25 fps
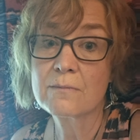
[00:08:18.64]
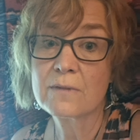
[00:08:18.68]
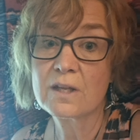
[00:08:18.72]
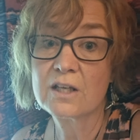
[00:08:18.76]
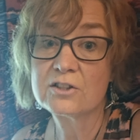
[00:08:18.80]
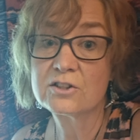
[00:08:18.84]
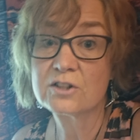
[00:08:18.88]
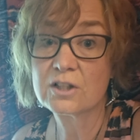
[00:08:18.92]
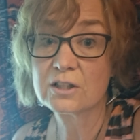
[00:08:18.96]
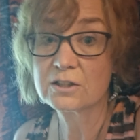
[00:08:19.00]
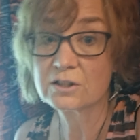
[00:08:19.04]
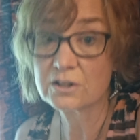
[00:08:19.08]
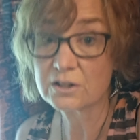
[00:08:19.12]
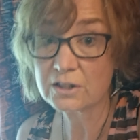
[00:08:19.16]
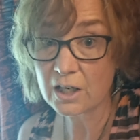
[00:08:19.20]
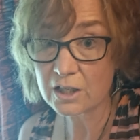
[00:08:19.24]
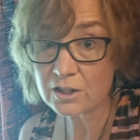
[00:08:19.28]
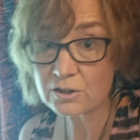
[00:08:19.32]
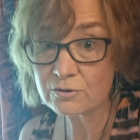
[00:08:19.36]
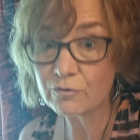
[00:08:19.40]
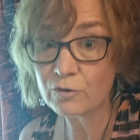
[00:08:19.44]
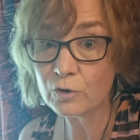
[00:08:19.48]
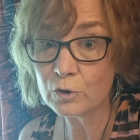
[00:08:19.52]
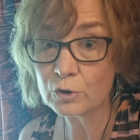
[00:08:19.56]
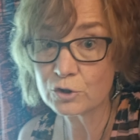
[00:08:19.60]

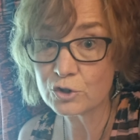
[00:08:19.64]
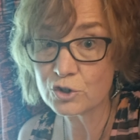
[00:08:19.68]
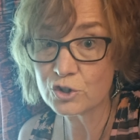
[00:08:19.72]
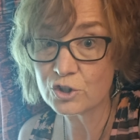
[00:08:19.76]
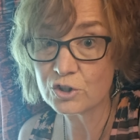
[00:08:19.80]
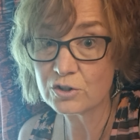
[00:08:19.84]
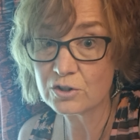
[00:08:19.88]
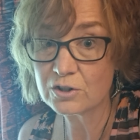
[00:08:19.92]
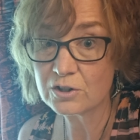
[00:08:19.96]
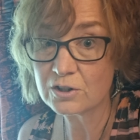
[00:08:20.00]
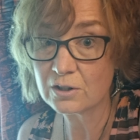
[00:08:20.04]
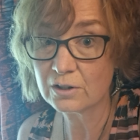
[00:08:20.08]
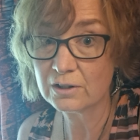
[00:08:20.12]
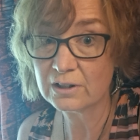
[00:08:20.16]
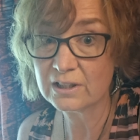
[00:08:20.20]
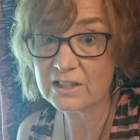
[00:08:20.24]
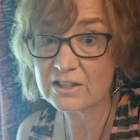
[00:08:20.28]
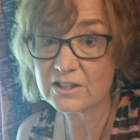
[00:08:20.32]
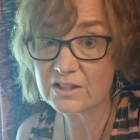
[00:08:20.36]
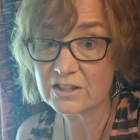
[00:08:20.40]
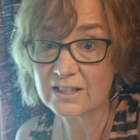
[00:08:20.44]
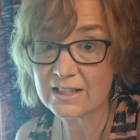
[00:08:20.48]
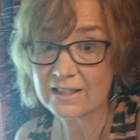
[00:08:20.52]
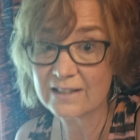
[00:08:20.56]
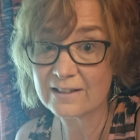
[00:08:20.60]
successful
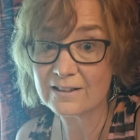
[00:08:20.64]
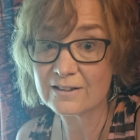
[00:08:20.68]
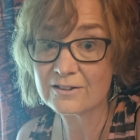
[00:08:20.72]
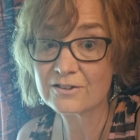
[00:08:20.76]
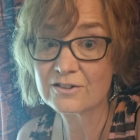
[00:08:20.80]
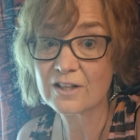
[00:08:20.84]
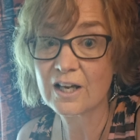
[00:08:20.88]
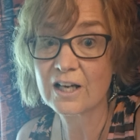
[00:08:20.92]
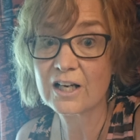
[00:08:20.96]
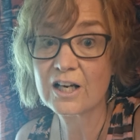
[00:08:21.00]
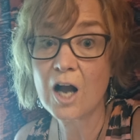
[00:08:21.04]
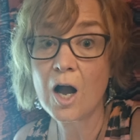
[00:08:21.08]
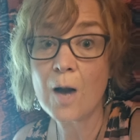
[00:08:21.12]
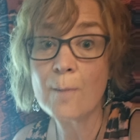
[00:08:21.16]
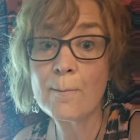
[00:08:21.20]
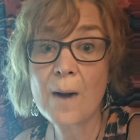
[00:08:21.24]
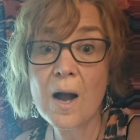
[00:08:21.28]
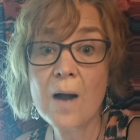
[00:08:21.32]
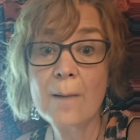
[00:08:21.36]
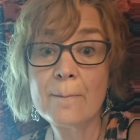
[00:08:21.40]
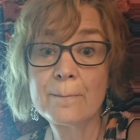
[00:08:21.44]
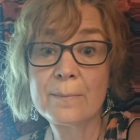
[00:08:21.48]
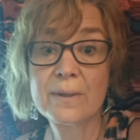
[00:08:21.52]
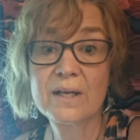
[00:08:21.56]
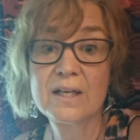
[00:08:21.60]
listings that come
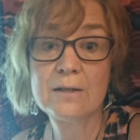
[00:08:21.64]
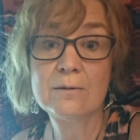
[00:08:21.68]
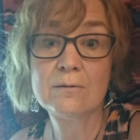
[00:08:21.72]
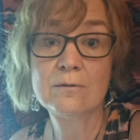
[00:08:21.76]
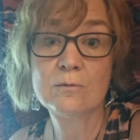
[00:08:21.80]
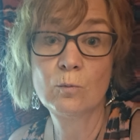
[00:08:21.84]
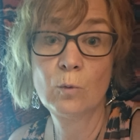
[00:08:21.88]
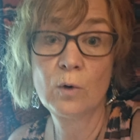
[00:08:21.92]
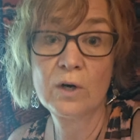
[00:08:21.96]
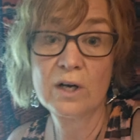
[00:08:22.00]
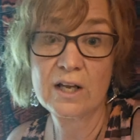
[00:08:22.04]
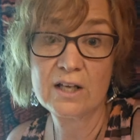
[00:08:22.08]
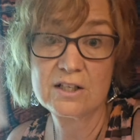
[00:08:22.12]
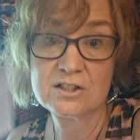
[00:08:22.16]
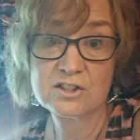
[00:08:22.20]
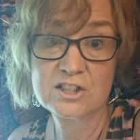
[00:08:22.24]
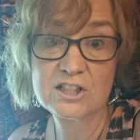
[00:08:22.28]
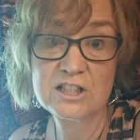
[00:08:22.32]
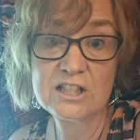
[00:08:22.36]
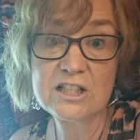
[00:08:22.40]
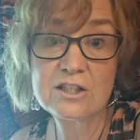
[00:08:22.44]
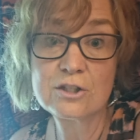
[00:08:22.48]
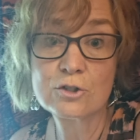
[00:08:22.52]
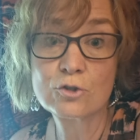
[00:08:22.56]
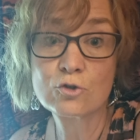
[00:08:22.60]
up in when I
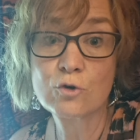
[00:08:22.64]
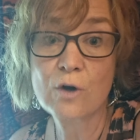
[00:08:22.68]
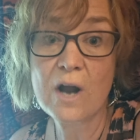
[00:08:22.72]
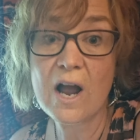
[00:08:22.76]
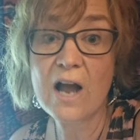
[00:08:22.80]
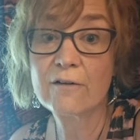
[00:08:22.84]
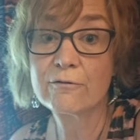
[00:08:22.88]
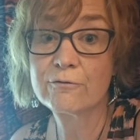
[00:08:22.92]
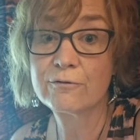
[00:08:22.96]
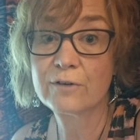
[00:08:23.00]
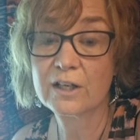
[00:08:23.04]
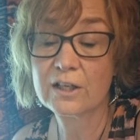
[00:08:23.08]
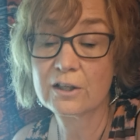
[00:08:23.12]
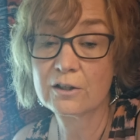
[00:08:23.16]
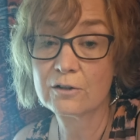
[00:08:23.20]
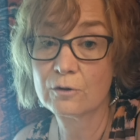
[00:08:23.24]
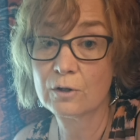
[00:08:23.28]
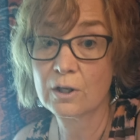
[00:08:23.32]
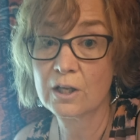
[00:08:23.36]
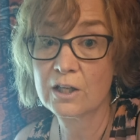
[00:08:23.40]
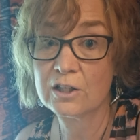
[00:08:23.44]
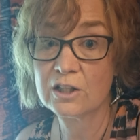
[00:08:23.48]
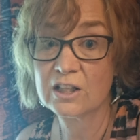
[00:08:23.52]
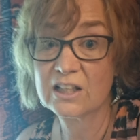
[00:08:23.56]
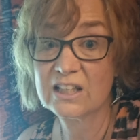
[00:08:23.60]
see the traffic
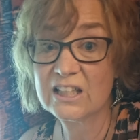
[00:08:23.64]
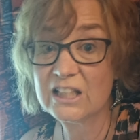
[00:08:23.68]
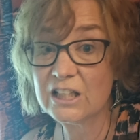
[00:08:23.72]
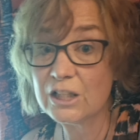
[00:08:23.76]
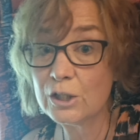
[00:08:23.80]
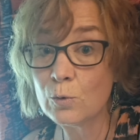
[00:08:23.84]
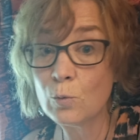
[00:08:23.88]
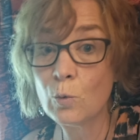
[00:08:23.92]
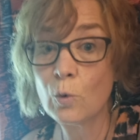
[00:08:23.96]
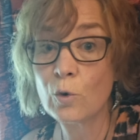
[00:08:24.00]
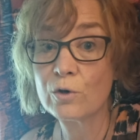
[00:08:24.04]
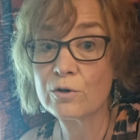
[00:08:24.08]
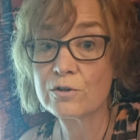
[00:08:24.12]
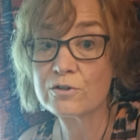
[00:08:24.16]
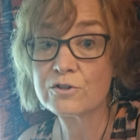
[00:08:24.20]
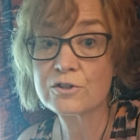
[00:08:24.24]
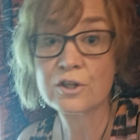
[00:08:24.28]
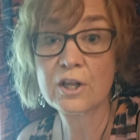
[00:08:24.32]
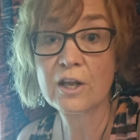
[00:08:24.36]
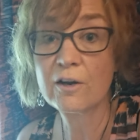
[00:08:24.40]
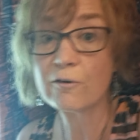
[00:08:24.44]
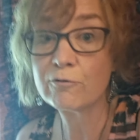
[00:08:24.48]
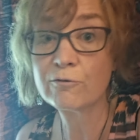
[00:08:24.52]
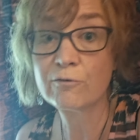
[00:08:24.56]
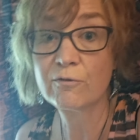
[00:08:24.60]
and the keywords,
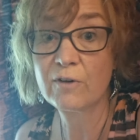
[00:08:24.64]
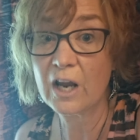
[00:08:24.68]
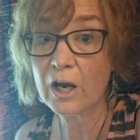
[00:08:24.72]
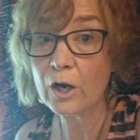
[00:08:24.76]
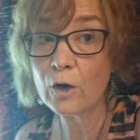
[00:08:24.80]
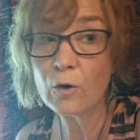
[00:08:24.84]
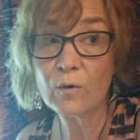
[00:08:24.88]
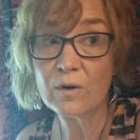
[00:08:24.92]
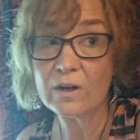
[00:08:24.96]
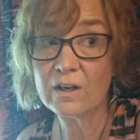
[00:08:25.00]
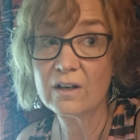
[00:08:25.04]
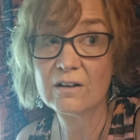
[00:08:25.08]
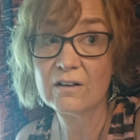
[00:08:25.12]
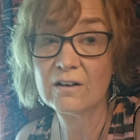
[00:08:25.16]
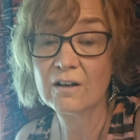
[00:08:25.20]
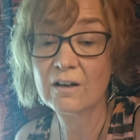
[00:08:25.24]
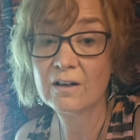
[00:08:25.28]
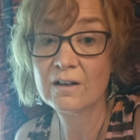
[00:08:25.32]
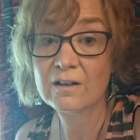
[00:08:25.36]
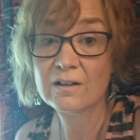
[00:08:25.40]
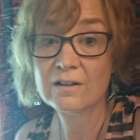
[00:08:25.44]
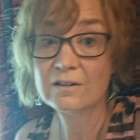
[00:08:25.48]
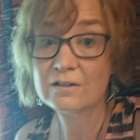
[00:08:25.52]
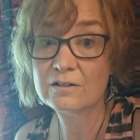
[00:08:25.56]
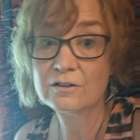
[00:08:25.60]
they're varied.
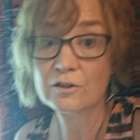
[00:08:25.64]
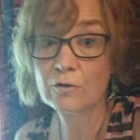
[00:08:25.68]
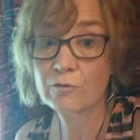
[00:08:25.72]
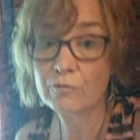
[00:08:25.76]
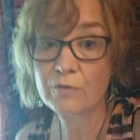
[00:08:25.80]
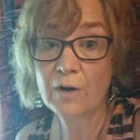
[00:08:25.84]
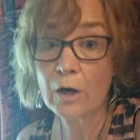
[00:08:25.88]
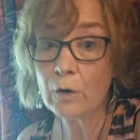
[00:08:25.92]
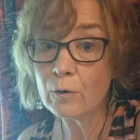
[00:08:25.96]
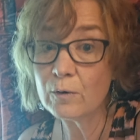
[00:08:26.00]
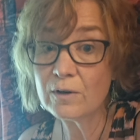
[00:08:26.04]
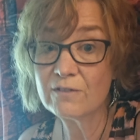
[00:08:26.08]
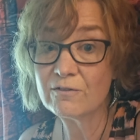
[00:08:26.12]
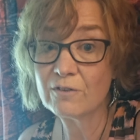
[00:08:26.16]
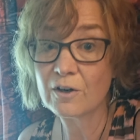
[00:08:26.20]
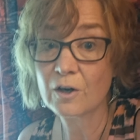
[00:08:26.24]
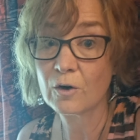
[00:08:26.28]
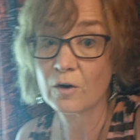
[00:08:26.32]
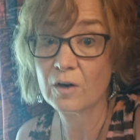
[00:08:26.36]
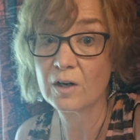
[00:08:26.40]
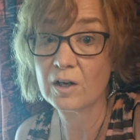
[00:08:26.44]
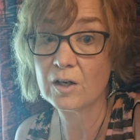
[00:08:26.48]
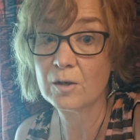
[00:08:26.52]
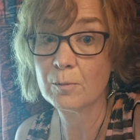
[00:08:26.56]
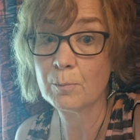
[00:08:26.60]
They're very
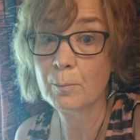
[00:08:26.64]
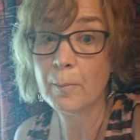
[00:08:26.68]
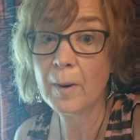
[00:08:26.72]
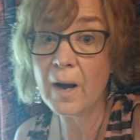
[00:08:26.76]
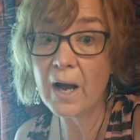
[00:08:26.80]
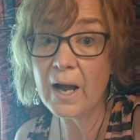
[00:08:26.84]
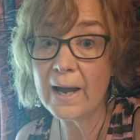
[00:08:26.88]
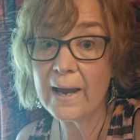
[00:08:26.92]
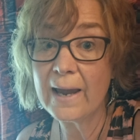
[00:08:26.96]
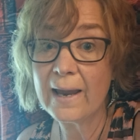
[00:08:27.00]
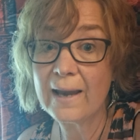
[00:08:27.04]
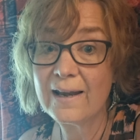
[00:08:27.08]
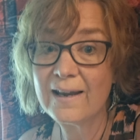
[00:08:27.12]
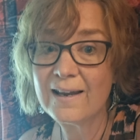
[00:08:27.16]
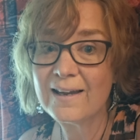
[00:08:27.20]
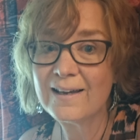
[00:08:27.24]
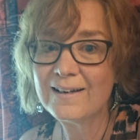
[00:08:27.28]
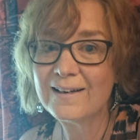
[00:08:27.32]
varied, but